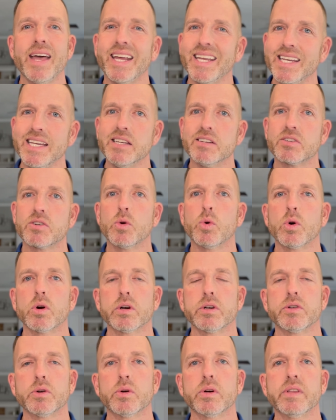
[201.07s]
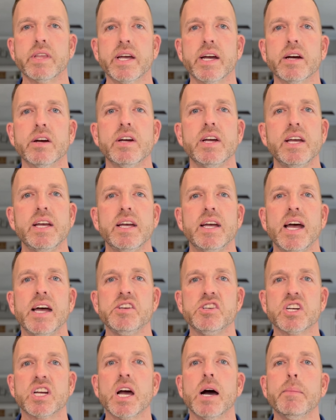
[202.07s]
that east corridor there
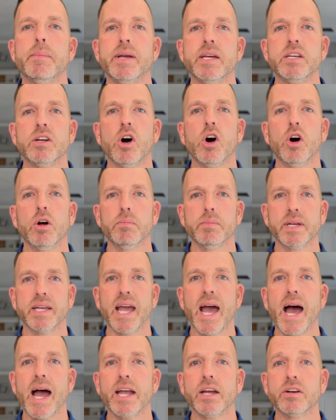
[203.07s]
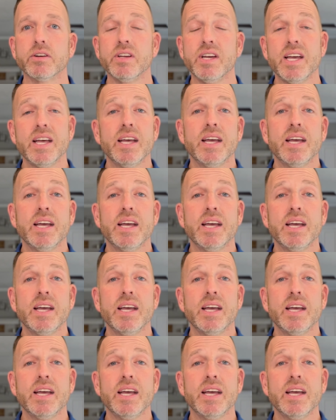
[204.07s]
as you come in on McGalliard.